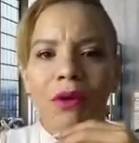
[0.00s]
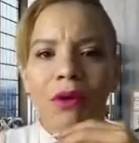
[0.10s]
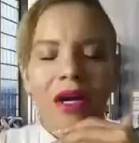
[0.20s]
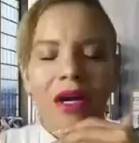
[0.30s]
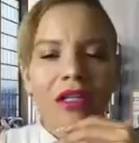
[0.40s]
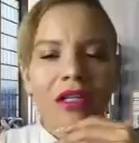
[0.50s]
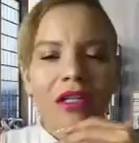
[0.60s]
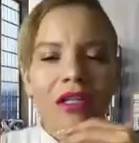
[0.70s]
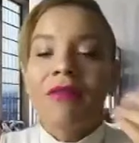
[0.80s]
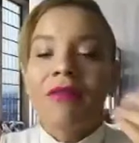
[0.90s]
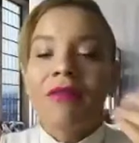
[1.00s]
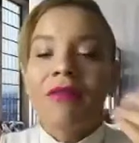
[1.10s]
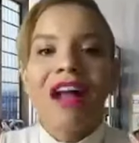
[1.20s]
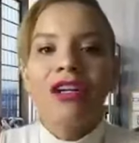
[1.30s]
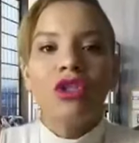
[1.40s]
getting started, they're
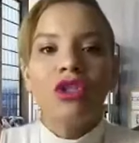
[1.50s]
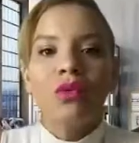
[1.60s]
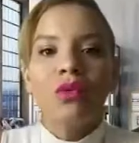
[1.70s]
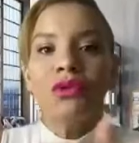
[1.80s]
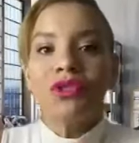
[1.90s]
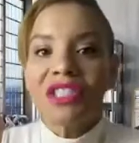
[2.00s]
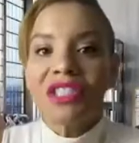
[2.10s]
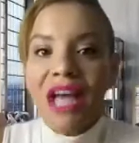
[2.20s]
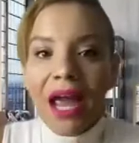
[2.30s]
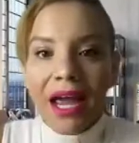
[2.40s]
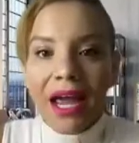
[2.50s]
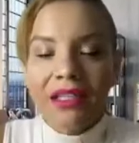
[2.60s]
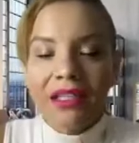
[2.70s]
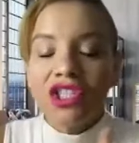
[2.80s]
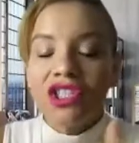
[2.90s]
not going to do as you say.
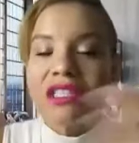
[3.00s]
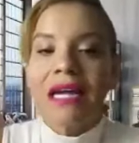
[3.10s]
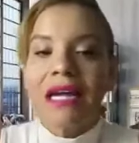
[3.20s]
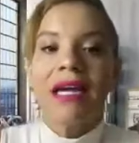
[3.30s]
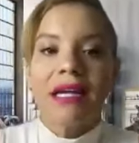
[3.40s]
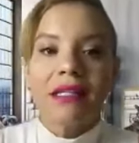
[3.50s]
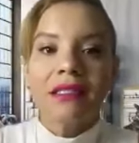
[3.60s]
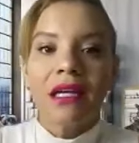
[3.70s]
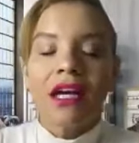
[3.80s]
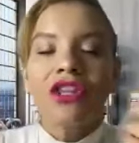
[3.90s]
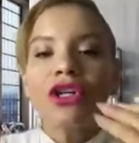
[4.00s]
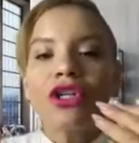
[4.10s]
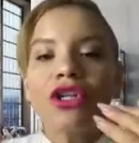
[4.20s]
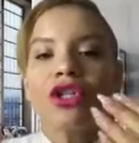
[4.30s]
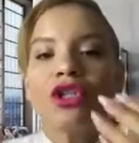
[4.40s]
It's just like kids. They're
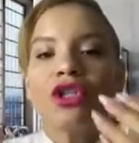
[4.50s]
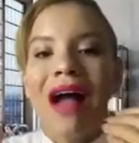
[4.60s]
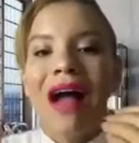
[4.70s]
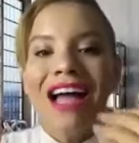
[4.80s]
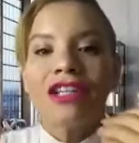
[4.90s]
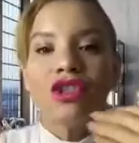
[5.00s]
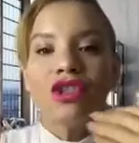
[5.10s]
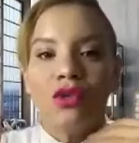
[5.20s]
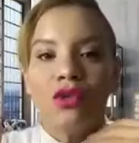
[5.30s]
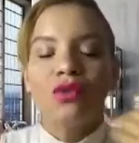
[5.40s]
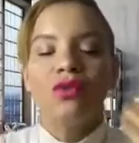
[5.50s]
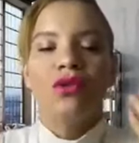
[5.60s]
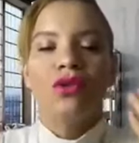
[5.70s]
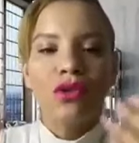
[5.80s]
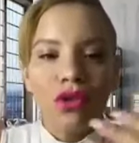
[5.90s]
going to do as you
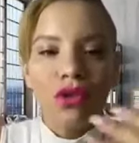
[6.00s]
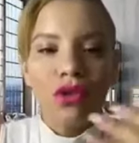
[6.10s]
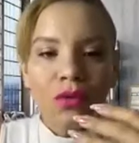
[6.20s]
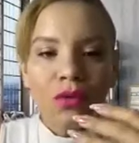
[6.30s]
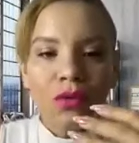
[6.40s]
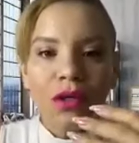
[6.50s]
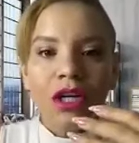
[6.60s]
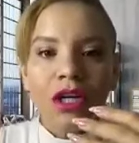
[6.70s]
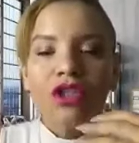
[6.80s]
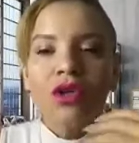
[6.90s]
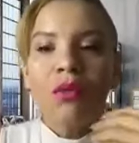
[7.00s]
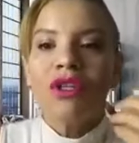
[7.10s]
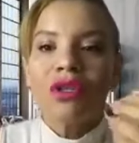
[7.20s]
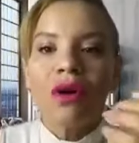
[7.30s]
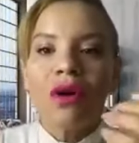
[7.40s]
do. So when
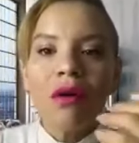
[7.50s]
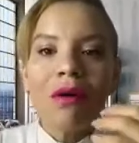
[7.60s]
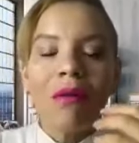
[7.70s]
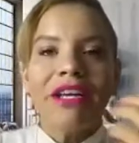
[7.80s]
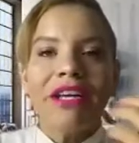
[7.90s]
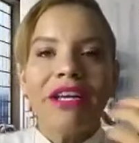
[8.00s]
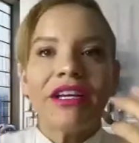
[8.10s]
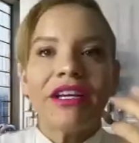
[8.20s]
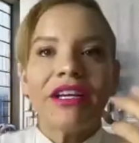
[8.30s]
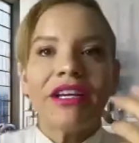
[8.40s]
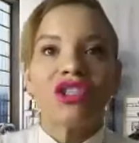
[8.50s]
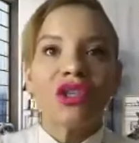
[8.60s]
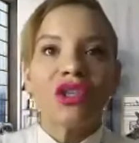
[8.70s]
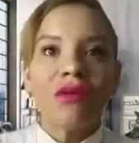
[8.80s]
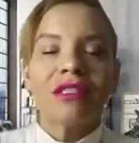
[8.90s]
we talk about making
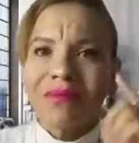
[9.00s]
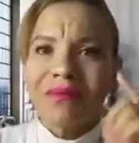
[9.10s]
service,